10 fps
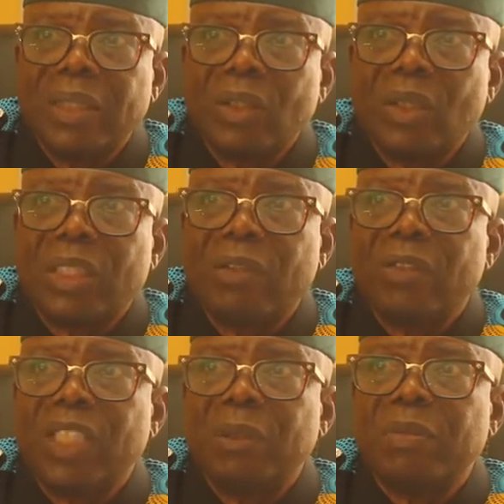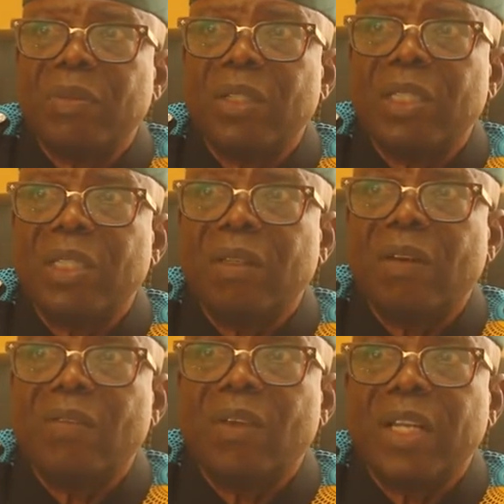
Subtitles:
just 7 days before the governor